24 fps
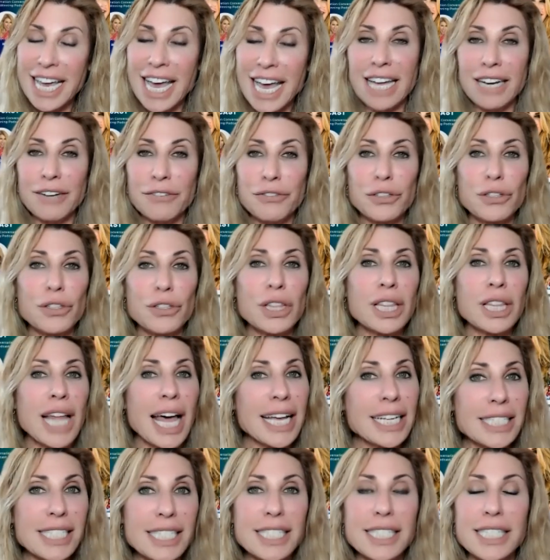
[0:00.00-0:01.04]
And if you'd
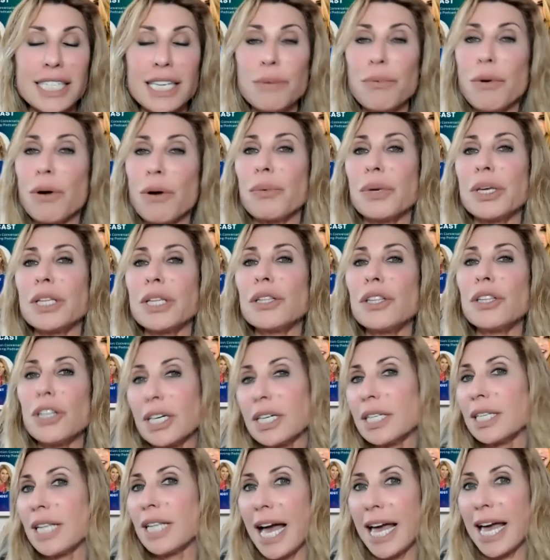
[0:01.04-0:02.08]
like to see what we
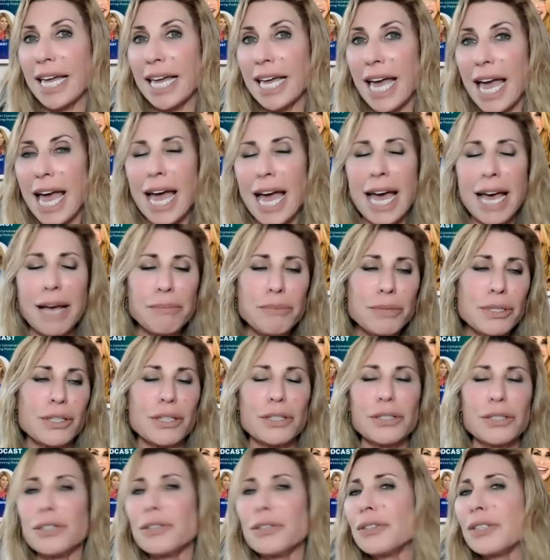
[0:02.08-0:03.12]
look like,
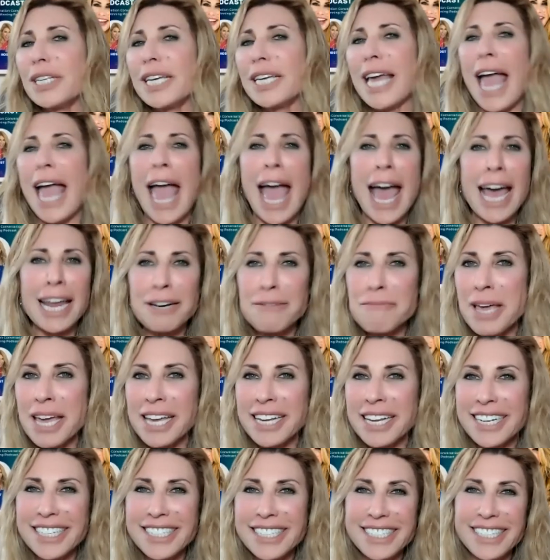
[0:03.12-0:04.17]
absolutely
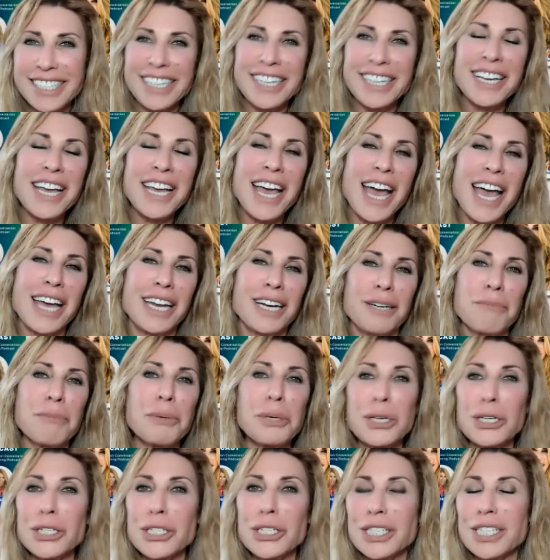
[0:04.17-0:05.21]
animated and in
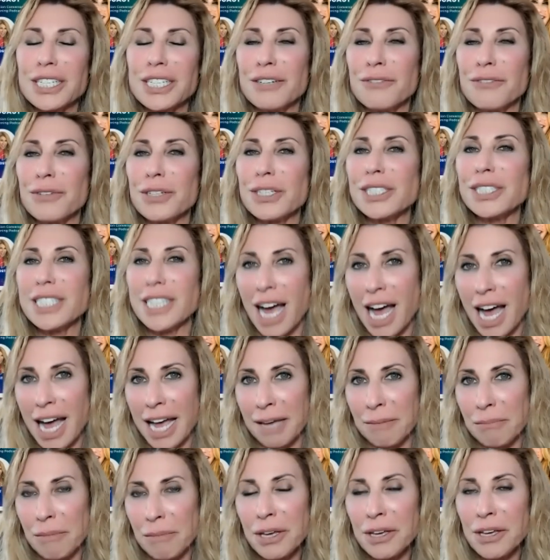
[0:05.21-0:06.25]
person in real
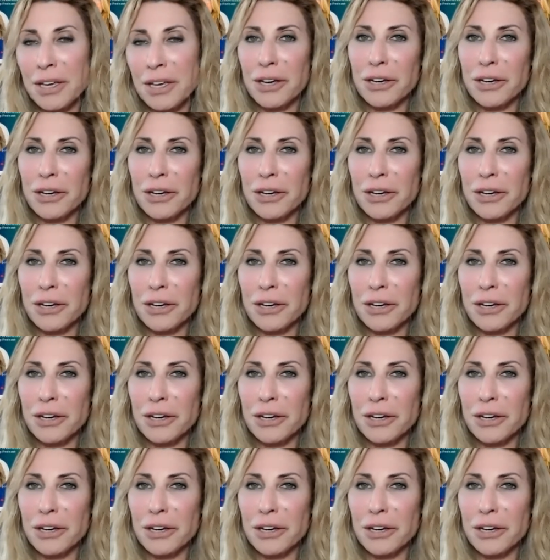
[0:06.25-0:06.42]
time,